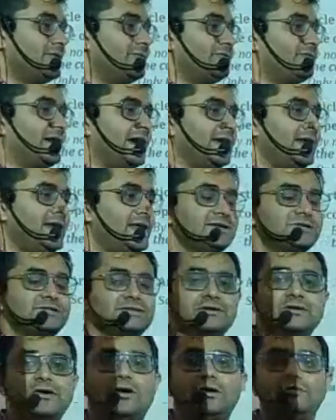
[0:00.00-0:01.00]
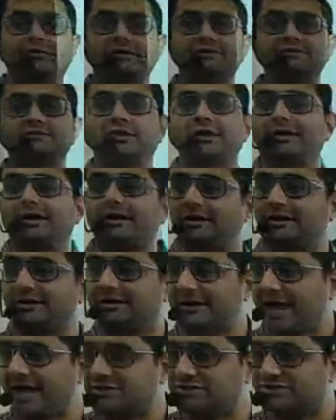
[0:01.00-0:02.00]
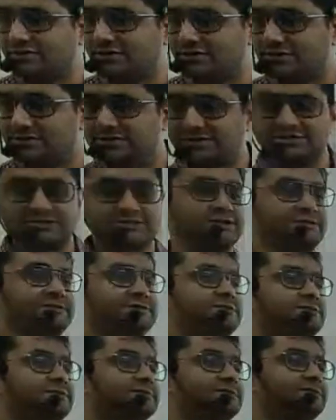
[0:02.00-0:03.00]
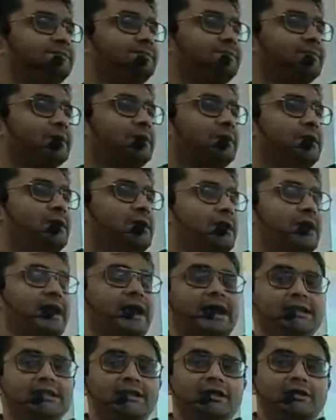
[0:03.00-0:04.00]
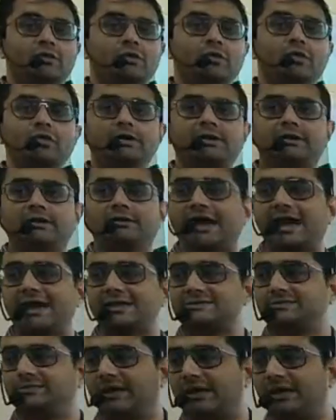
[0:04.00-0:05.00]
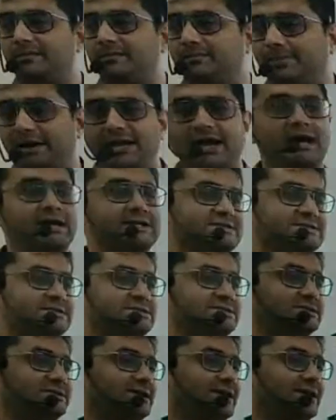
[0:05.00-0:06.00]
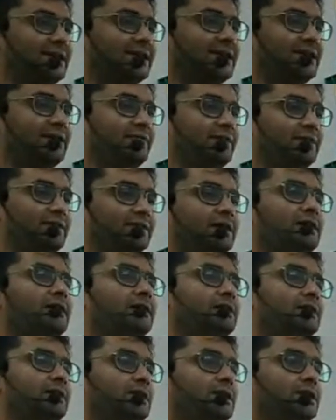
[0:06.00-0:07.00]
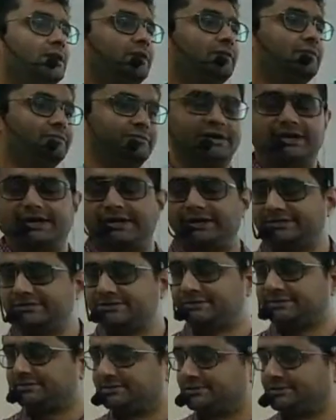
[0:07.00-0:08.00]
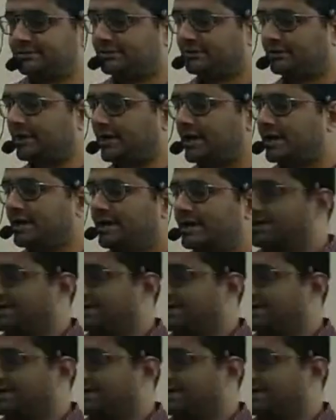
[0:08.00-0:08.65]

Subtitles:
violation of his or her natural justice and the court has been biased in giving the verdict. Okay,